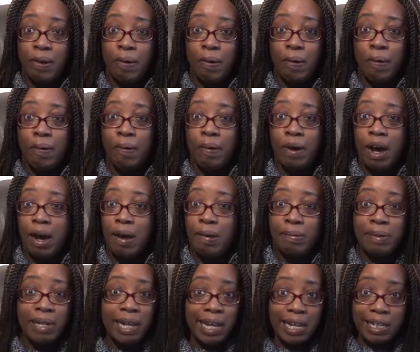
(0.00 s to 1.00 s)
or
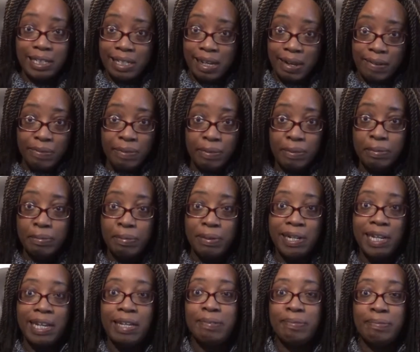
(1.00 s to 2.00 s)
homemade, however you want to
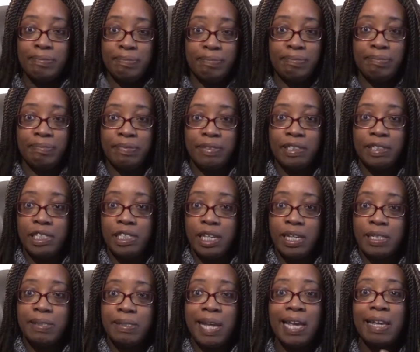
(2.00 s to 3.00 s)
put it,
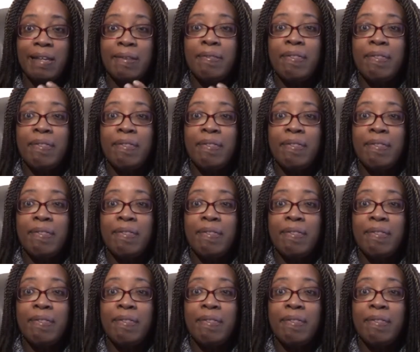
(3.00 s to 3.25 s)
excuse me,